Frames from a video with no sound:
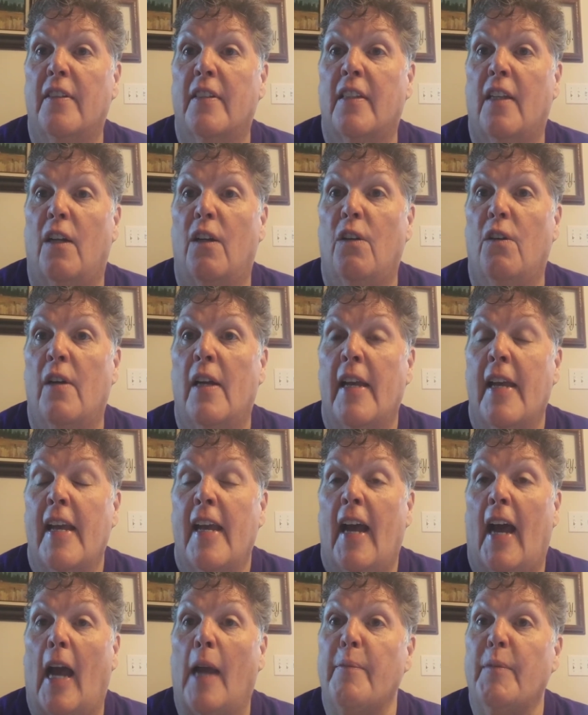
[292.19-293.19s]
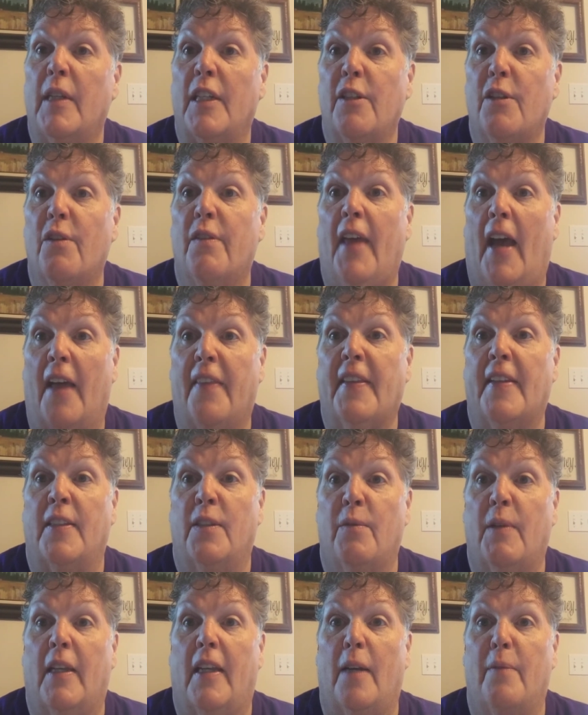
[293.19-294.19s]
So I'm going to do that
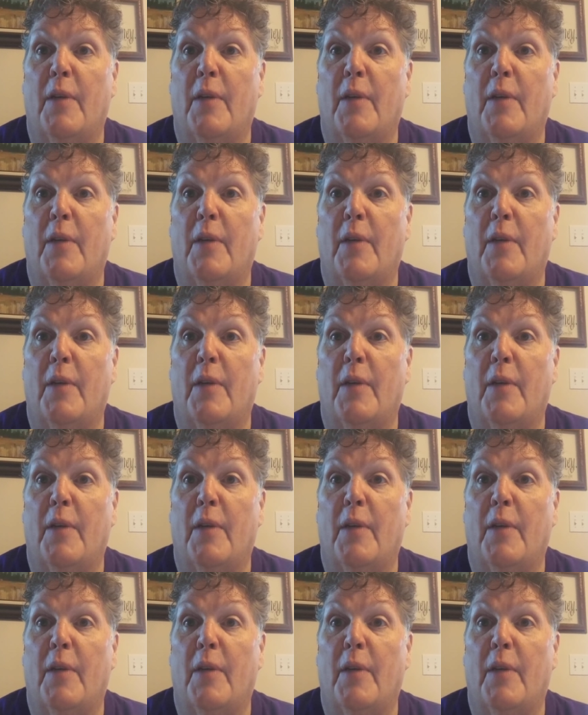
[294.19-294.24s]
this week.